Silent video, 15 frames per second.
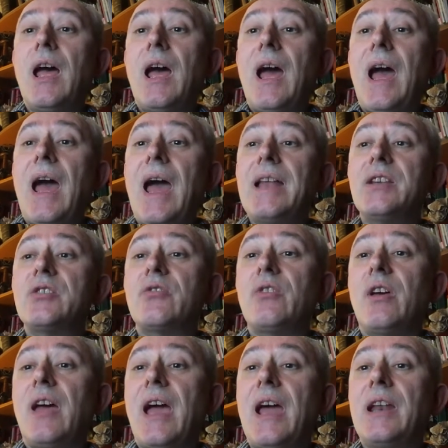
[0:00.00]
and
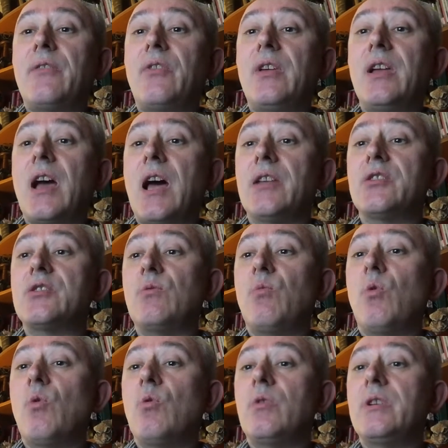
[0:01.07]
that anything
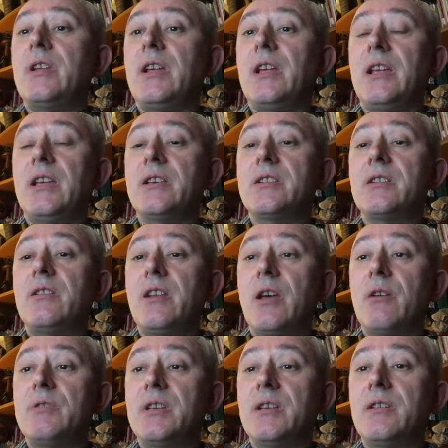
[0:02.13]
untoward is
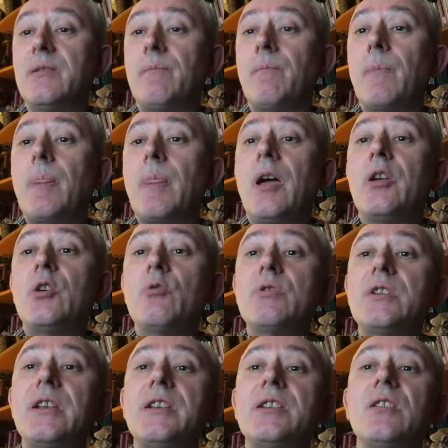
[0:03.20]
noted. You also
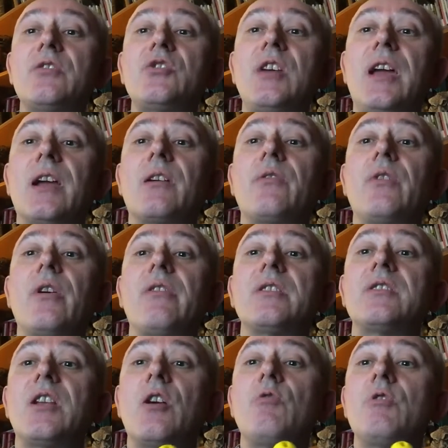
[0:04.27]
need to check that there's
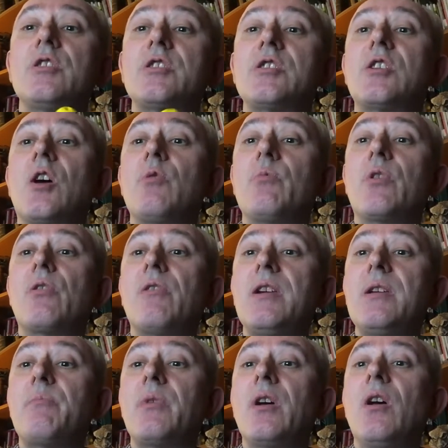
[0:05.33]
no scope
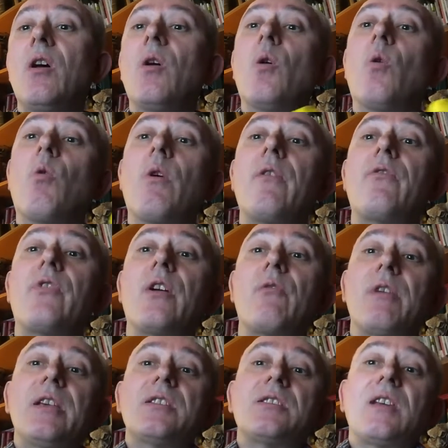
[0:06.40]
creep, or if there
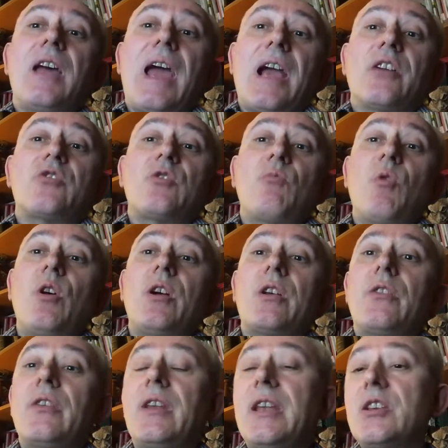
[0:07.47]
is extra work
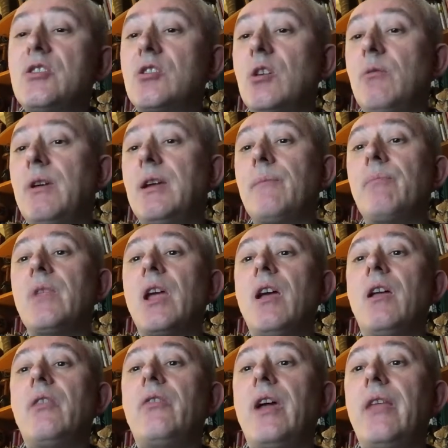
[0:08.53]
that needs doing,
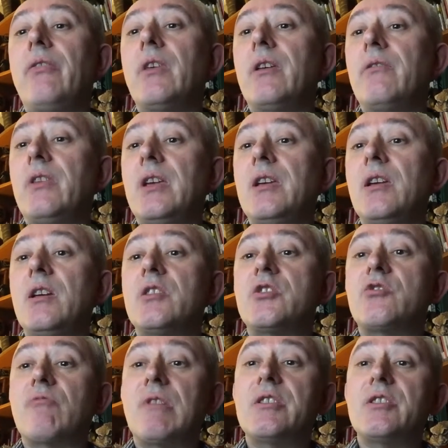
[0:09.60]
then that the
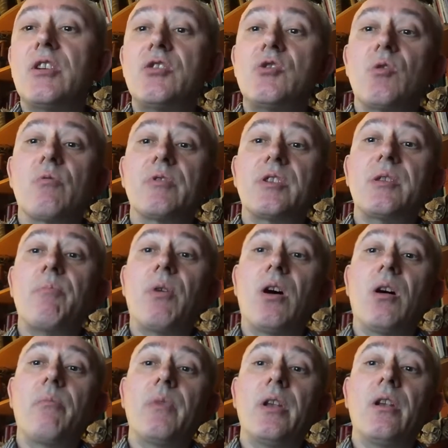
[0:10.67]
sterility assurance
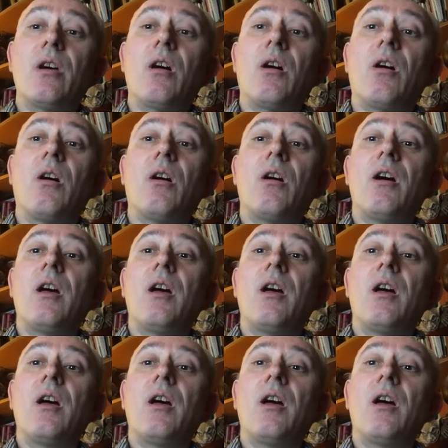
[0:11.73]
department are